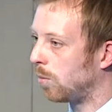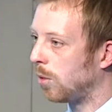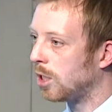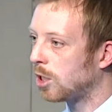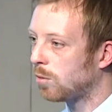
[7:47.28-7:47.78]

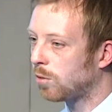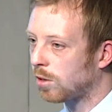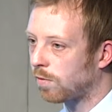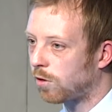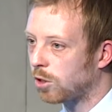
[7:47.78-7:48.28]
in terms of
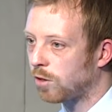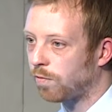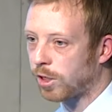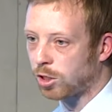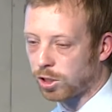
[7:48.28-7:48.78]
the forest
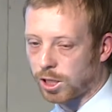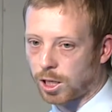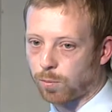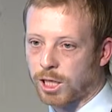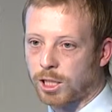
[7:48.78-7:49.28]
inventory that I
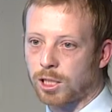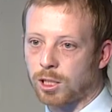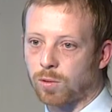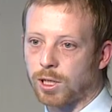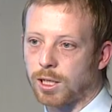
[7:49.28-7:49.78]

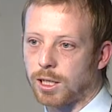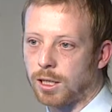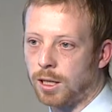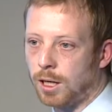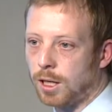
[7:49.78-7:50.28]
mentioned, where the
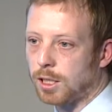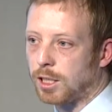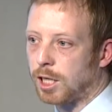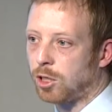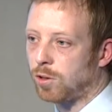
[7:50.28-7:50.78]

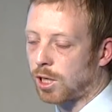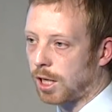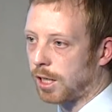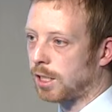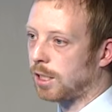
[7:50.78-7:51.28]
data is
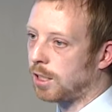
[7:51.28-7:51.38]
collected